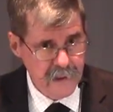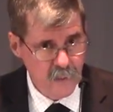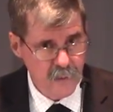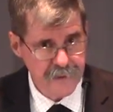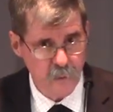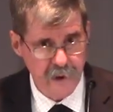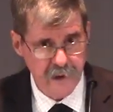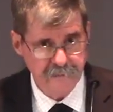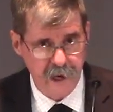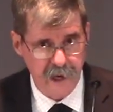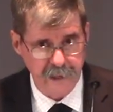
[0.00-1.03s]
with the way of
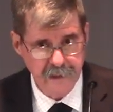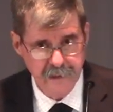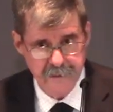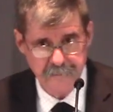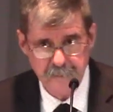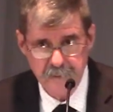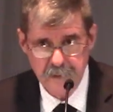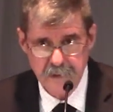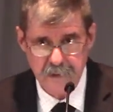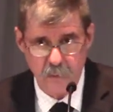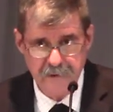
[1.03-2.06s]
God
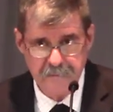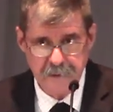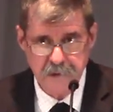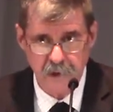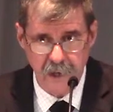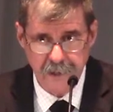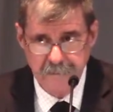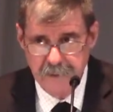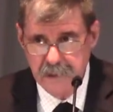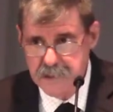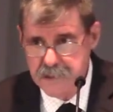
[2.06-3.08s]
that we've been taught?
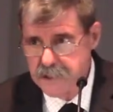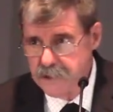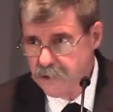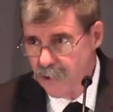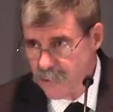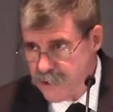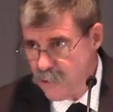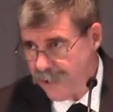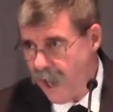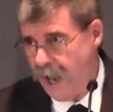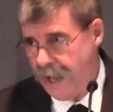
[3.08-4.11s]
Because, you know, you and
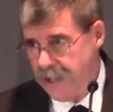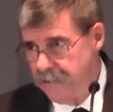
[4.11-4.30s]
I,